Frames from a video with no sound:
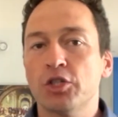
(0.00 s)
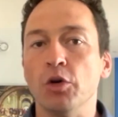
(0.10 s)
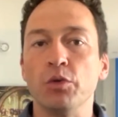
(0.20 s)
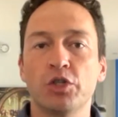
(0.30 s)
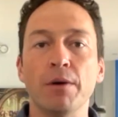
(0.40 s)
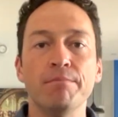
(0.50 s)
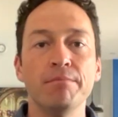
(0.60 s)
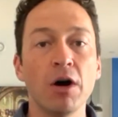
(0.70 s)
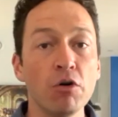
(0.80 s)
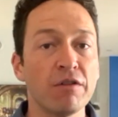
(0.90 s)
So to
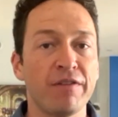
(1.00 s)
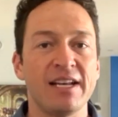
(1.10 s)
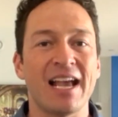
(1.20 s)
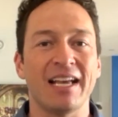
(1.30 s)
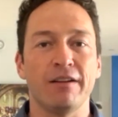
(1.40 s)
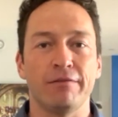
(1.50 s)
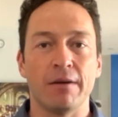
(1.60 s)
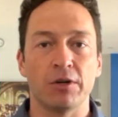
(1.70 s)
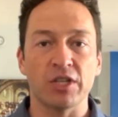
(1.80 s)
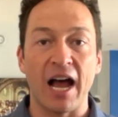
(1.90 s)
motivate negative
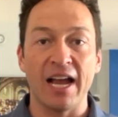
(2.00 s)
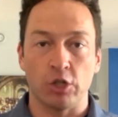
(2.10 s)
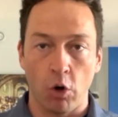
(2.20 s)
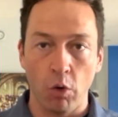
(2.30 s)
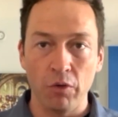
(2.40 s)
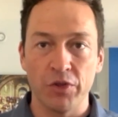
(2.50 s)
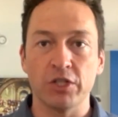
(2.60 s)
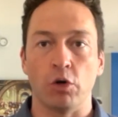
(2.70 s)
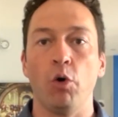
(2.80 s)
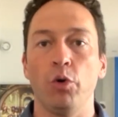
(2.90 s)
numbers, I told
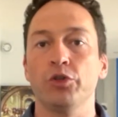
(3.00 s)
this whole